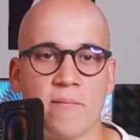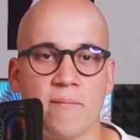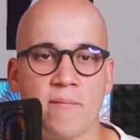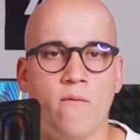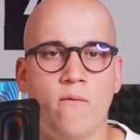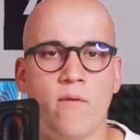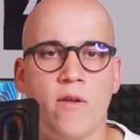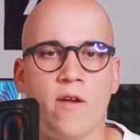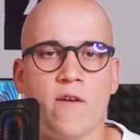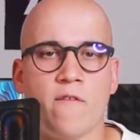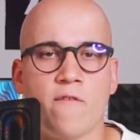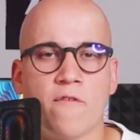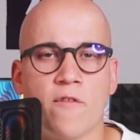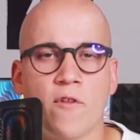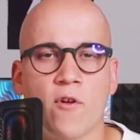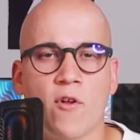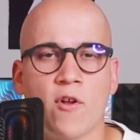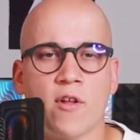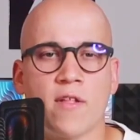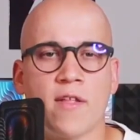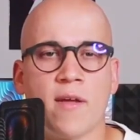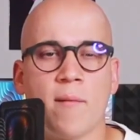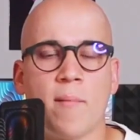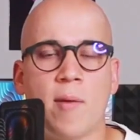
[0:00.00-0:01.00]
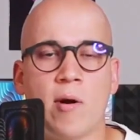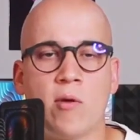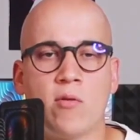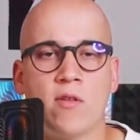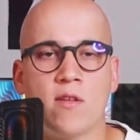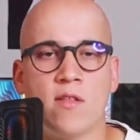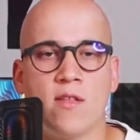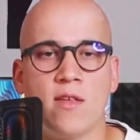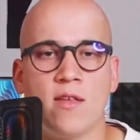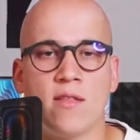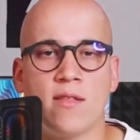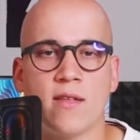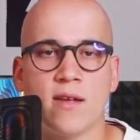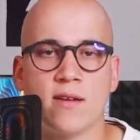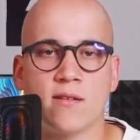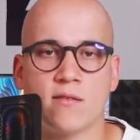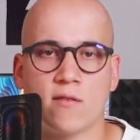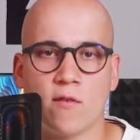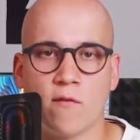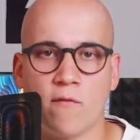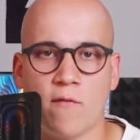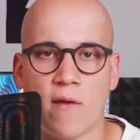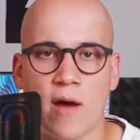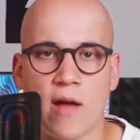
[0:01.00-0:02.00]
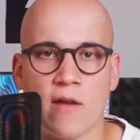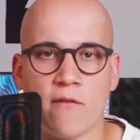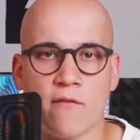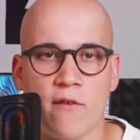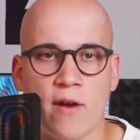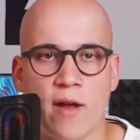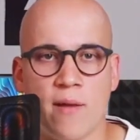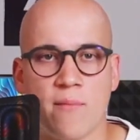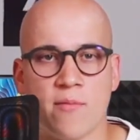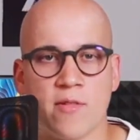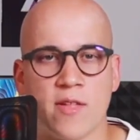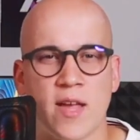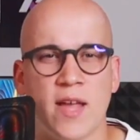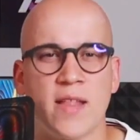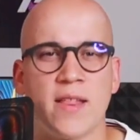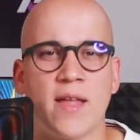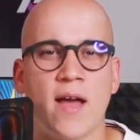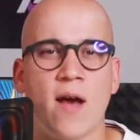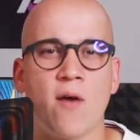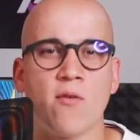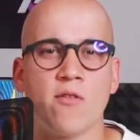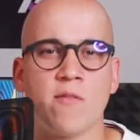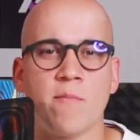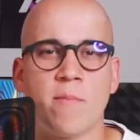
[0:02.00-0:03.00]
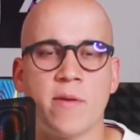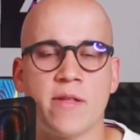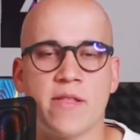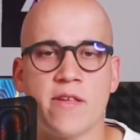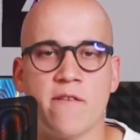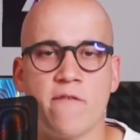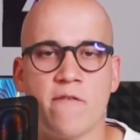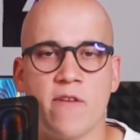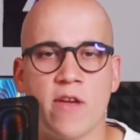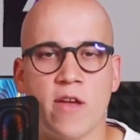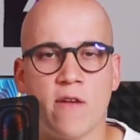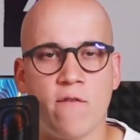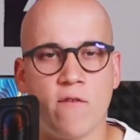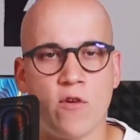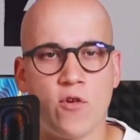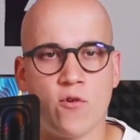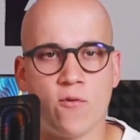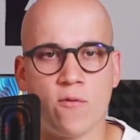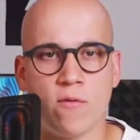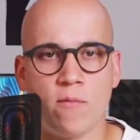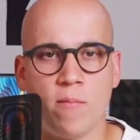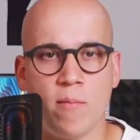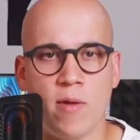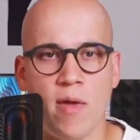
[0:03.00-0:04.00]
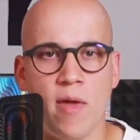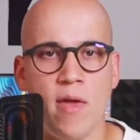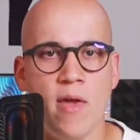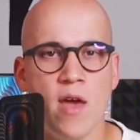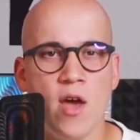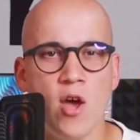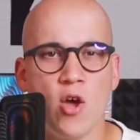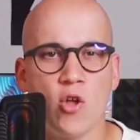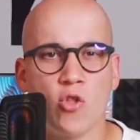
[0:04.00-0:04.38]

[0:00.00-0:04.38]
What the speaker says: We have talked about the details of wireframes and how specific we should be.